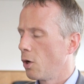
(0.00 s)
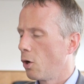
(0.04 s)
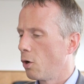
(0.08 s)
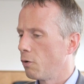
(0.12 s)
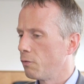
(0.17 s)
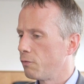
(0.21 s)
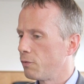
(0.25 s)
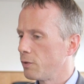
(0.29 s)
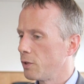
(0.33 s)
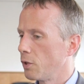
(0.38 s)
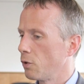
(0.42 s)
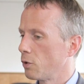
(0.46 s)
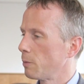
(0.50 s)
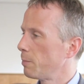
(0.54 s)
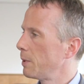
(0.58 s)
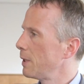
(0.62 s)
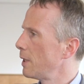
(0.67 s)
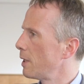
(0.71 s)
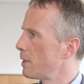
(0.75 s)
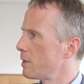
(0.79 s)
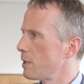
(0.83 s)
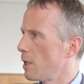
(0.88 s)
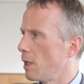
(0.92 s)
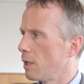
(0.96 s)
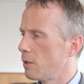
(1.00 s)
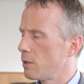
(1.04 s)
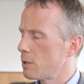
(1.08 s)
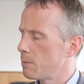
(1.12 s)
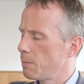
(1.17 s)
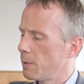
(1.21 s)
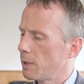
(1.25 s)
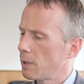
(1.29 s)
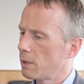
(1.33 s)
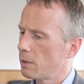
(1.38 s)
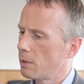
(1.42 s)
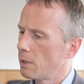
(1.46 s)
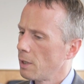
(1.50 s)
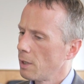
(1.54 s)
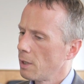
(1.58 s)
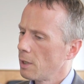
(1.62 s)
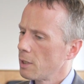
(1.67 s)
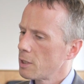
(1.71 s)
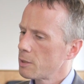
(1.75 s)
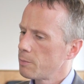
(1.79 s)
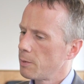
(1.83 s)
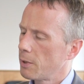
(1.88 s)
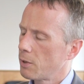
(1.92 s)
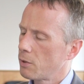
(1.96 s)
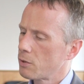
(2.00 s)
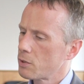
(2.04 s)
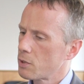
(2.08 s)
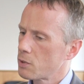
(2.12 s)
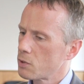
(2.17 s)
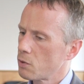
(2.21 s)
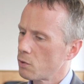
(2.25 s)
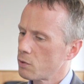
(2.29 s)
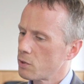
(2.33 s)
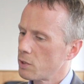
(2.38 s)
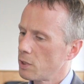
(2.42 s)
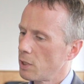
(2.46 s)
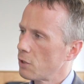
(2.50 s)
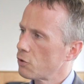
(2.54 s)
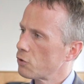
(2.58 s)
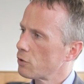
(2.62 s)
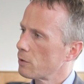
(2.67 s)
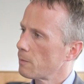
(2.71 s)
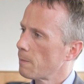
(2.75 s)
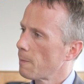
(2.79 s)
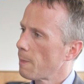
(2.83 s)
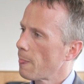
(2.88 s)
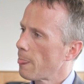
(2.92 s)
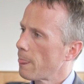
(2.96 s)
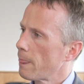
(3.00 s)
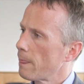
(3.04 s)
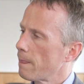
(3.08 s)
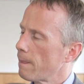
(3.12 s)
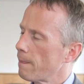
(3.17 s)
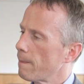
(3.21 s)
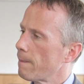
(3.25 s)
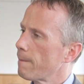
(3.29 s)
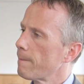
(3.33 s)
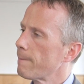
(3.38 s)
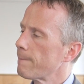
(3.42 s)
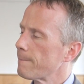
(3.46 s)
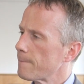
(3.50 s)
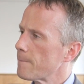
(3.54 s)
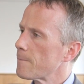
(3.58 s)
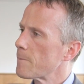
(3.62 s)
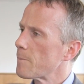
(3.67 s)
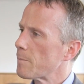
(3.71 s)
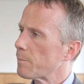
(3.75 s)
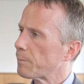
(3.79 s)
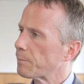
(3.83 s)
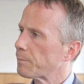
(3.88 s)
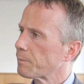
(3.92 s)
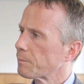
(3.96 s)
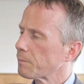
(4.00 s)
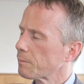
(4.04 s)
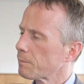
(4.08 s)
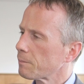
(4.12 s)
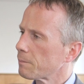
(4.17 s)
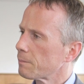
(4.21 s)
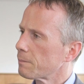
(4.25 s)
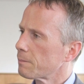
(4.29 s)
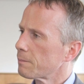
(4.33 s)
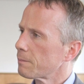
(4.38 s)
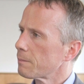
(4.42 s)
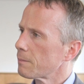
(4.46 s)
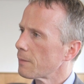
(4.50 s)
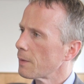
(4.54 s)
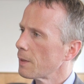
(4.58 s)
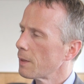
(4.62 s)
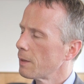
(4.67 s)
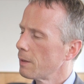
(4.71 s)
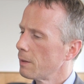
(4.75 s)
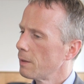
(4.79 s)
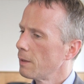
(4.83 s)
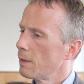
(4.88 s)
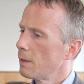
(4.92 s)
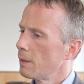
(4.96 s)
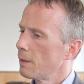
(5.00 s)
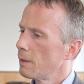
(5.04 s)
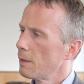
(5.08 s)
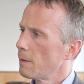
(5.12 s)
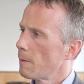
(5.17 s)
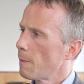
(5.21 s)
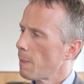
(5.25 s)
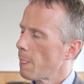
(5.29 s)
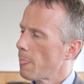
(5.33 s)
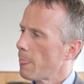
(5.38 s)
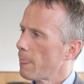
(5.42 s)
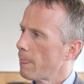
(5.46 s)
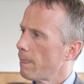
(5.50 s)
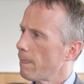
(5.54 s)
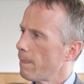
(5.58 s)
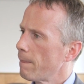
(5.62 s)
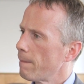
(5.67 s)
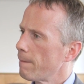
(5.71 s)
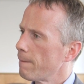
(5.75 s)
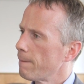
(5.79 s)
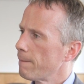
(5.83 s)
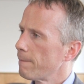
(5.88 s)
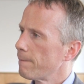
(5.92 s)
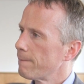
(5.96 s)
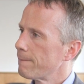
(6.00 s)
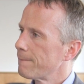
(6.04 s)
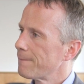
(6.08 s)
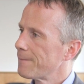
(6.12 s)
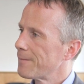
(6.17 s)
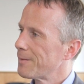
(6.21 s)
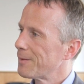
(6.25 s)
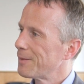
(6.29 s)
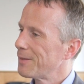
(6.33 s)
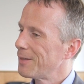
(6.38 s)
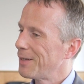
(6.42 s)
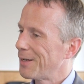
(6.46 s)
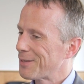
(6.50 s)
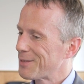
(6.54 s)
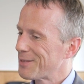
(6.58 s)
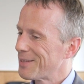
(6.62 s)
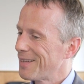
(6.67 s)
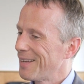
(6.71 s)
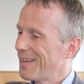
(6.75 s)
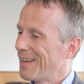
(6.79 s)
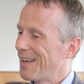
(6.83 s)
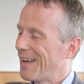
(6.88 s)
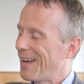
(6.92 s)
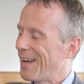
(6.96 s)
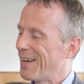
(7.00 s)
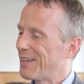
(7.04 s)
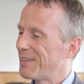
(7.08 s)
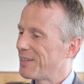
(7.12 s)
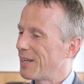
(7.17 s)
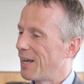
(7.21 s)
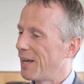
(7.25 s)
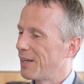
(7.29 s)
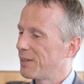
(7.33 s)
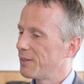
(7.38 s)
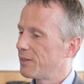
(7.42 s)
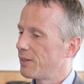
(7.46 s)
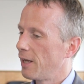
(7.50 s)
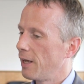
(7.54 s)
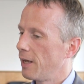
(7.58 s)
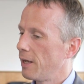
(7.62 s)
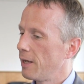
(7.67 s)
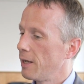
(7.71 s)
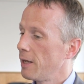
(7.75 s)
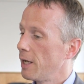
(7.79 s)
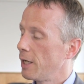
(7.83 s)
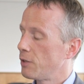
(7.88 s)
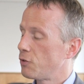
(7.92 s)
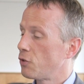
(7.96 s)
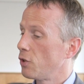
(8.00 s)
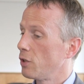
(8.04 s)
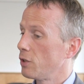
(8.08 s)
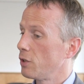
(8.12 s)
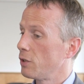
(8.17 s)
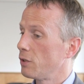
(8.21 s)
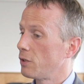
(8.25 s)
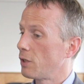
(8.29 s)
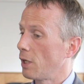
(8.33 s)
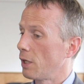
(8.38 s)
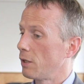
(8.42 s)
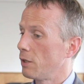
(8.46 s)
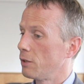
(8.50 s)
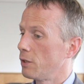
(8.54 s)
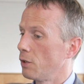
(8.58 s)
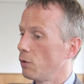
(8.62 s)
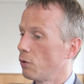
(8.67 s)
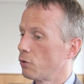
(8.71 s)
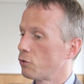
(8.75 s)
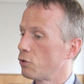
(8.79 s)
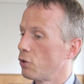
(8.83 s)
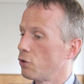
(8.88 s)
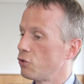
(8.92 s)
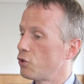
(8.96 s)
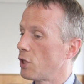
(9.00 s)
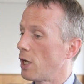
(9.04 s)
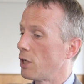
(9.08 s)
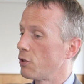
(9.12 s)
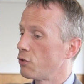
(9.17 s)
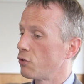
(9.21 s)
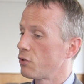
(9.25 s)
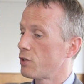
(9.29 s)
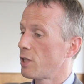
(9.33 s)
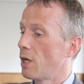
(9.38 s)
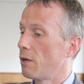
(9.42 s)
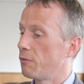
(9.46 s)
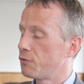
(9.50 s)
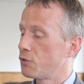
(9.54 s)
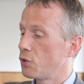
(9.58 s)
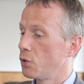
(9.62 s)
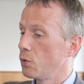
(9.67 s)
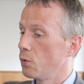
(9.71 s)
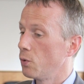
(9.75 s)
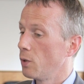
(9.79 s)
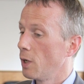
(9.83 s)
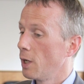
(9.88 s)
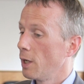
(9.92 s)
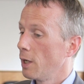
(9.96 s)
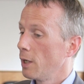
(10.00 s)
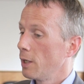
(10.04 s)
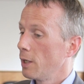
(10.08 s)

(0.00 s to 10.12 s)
the PSA, the Speakers Association. Which is the Professional Speaking Association of Ireland, for those watching from America as well. Yes, and to challenge yourself to